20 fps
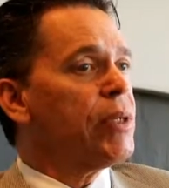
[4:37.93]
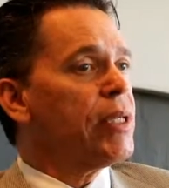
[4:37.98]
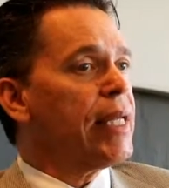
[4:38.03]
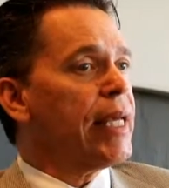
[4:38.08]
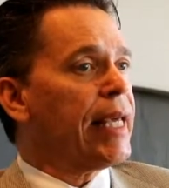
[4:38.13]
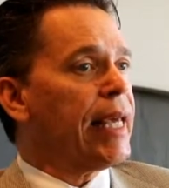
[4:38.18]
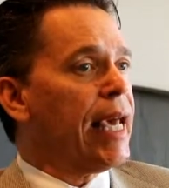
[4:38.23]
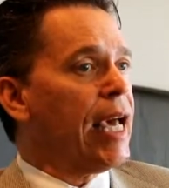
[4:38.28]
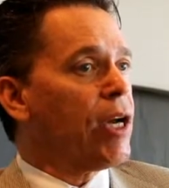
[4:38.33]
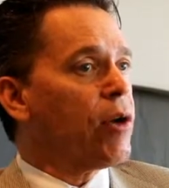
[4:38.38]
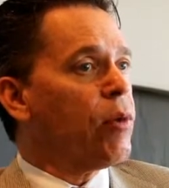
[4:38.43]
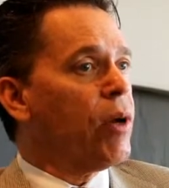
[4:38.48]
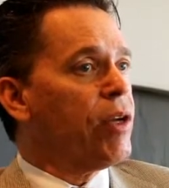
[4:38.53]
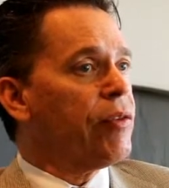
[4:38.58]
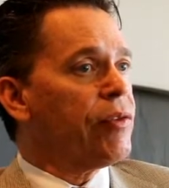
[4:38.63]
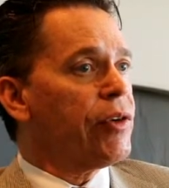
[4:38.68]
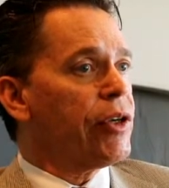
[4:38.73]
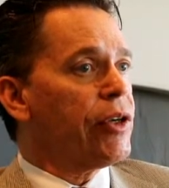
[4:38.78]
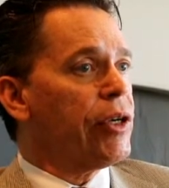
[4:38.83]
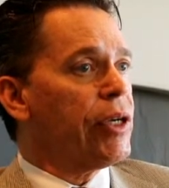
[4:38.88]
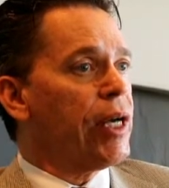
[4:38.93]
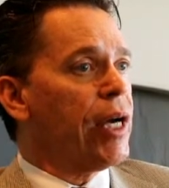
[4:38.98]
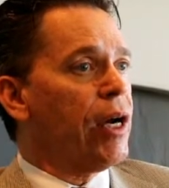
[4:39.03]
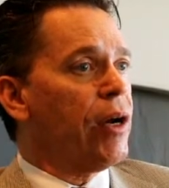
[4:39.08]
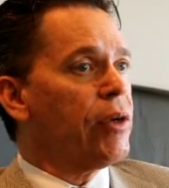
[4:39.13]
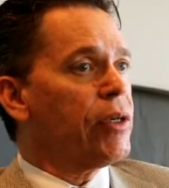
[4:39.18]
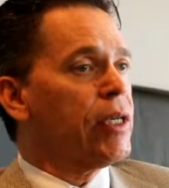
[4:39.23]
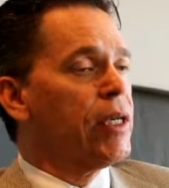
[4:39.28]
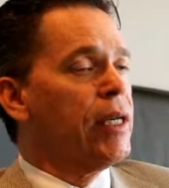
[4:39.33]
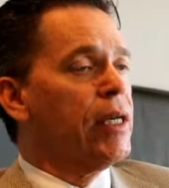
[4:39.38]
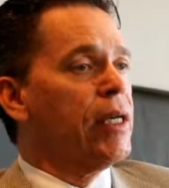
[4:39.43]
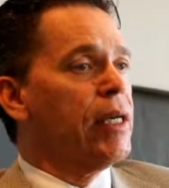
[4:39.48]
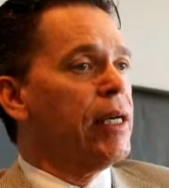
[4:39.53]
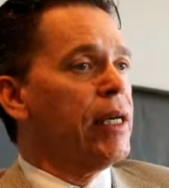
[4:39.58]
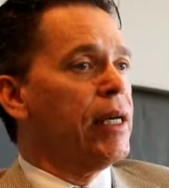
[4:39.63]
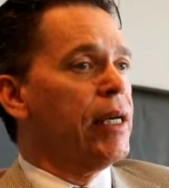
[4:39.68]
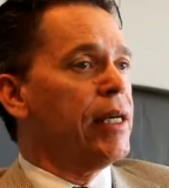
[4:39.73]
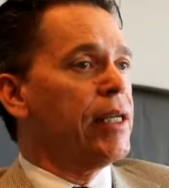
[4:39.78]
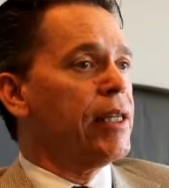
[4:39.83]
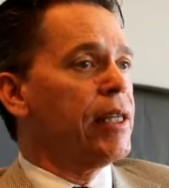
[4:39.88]
but they can't quite figure it out,
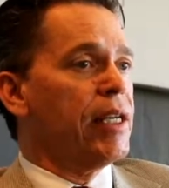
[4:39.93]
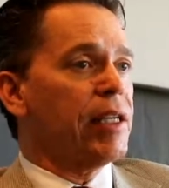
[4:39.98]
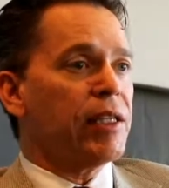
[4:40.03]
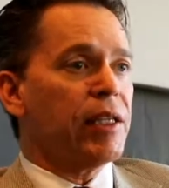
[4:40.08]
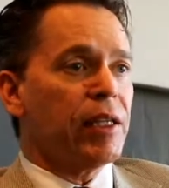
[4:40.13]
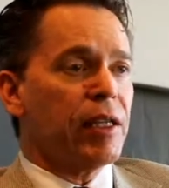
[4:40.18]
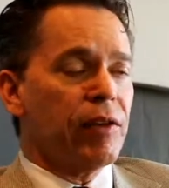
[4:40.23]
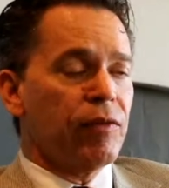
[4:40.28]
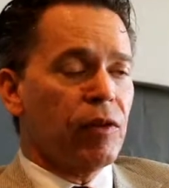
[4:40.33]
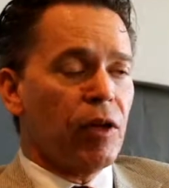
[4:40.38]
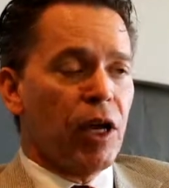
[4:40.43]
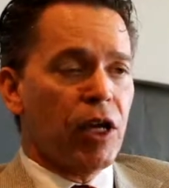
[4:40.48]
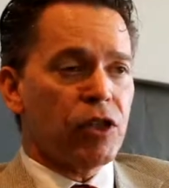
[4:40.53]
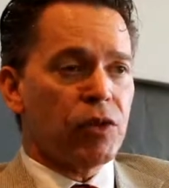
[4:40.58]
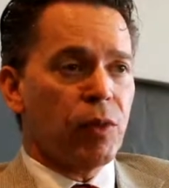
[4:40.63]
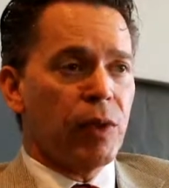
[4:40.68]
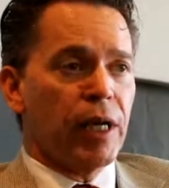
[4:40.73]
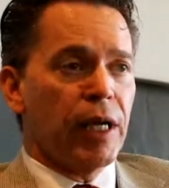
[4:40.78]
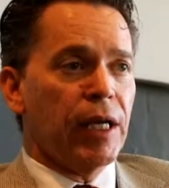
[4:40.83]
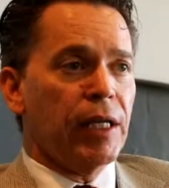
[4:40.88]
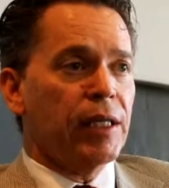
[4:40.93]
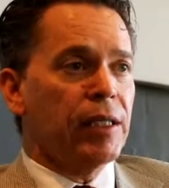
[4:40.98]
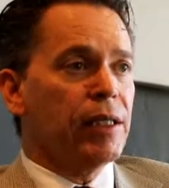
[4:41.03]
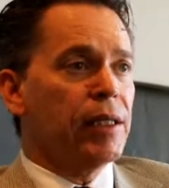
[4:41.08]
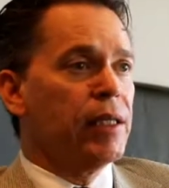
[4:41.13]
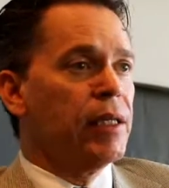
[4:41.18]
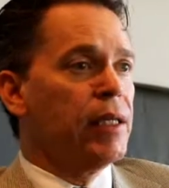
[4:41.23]
think that they've lost weight,